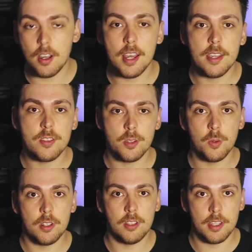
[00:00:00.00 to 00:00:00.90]
guys
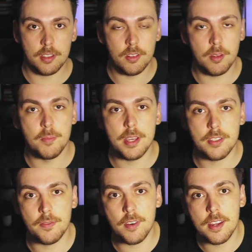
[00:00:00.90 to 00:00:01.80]
who are, like, you know,
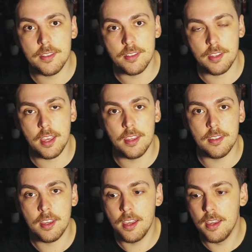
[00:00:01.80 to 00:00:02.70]
best friends,
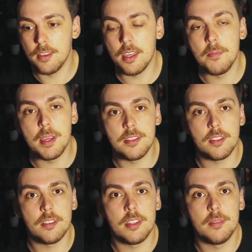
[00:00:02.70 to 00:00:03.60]
and they
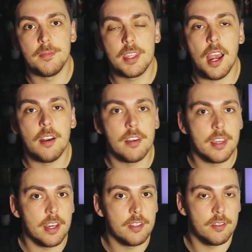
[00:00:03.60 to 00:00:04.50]
basically
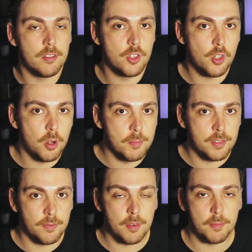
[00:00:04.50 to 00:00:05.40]
carry out
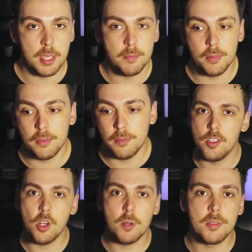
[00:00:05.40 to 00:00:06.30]
jobs for people.
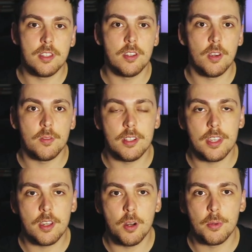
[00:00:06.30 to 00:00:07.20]
Jobs that don't
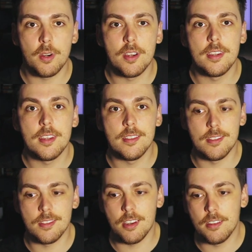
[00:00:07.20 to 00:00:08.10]
really operate
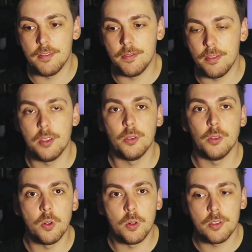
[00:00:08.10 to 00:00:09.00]
inside of the
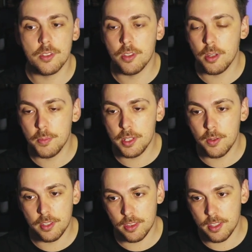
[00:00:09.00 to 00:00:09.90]
law. So they'll be
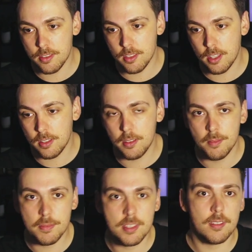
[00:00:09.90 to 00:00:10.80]
doing things like, you
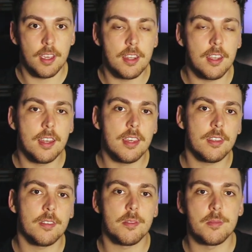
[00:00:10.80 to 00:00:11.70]
know,
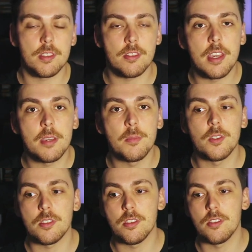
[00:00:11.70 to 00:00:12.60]
anything from slaying
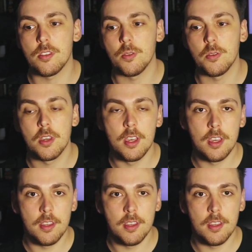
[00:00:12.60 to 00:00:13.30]
monsters to